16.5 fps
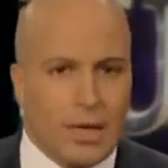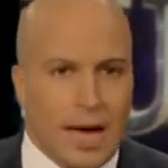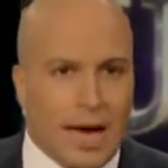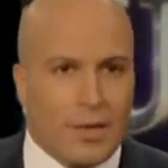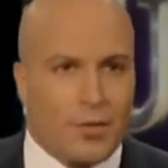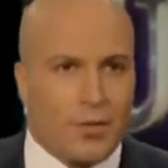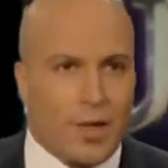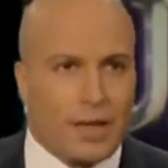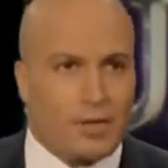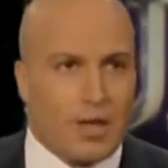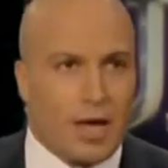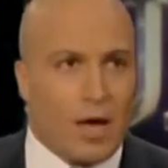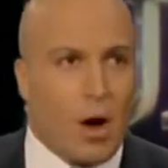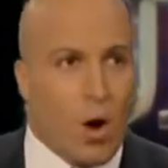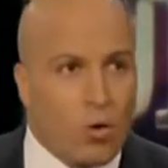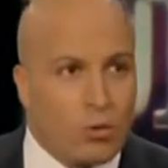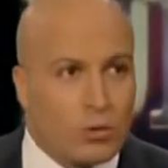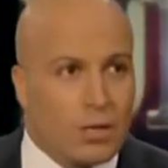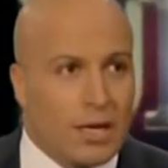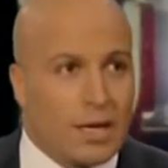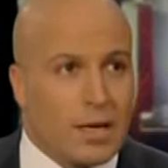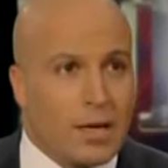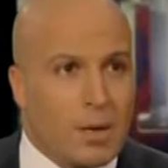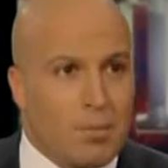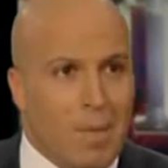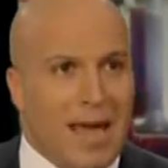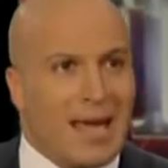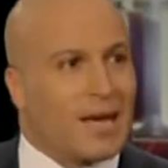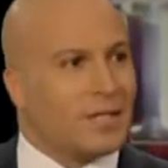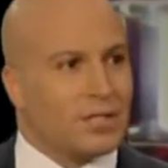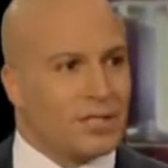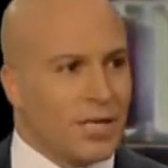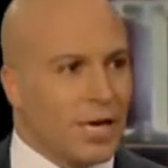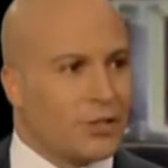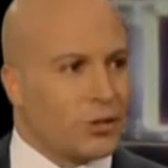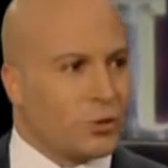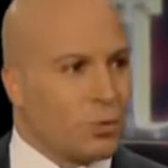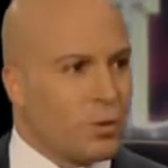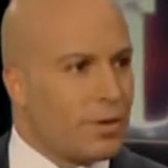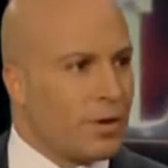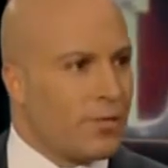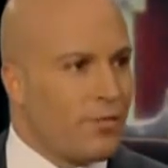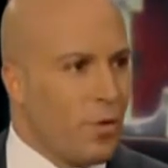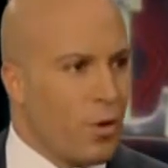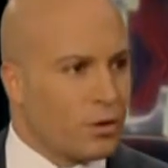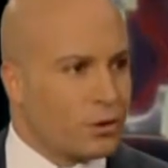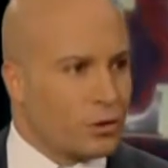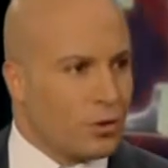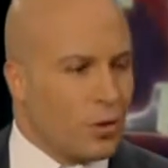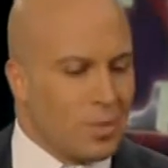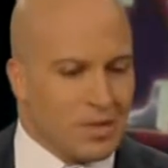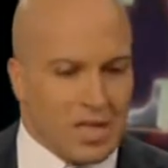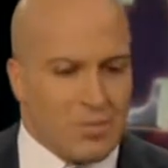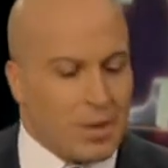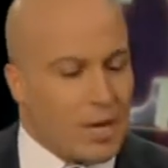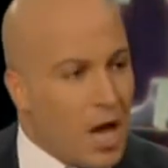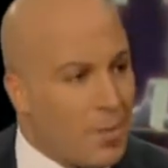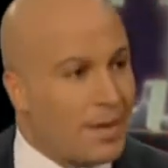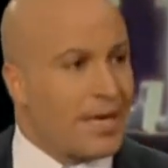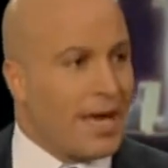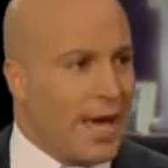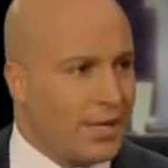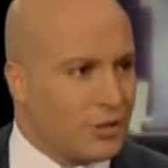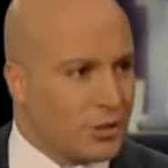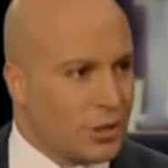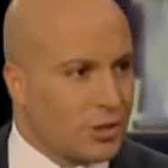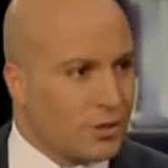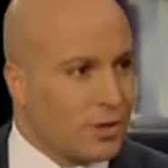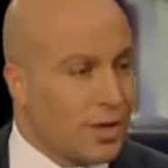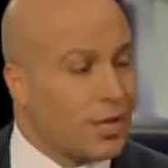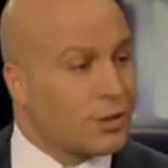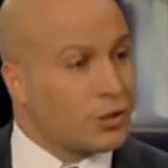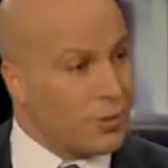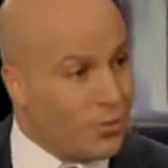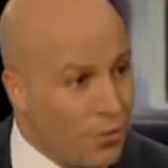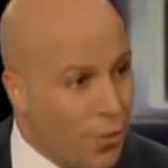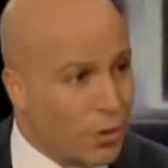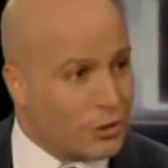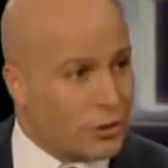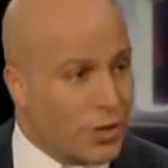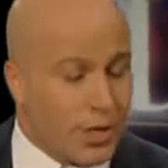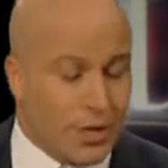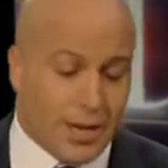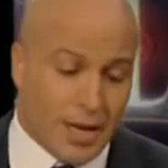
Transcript: I think they only make concessions when they're forced to. I mean, they become a cancer, and it's unfortunate.